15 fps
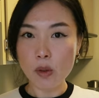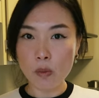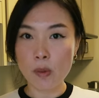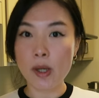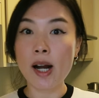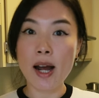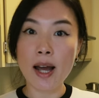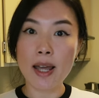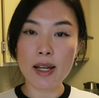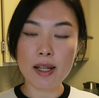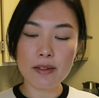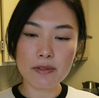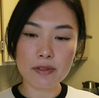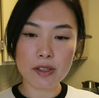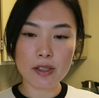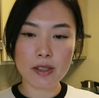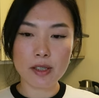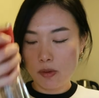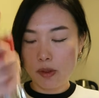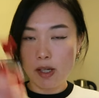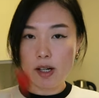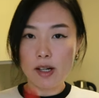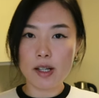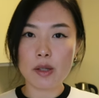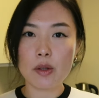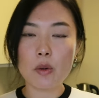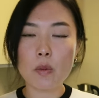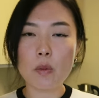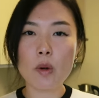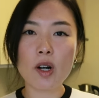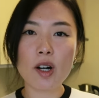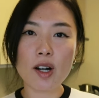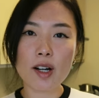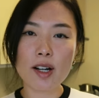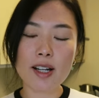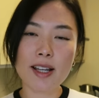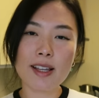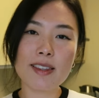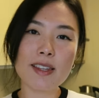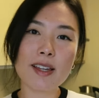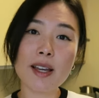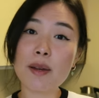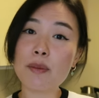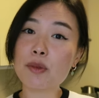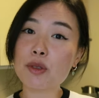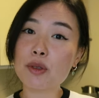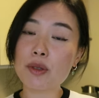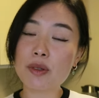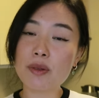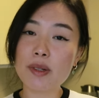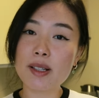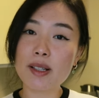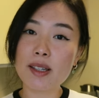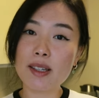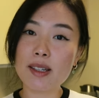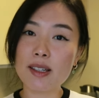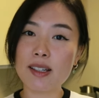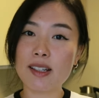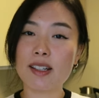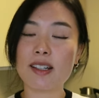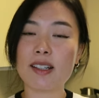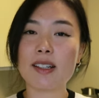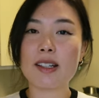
where I lived. Regarding the work, I think I'm doing really good.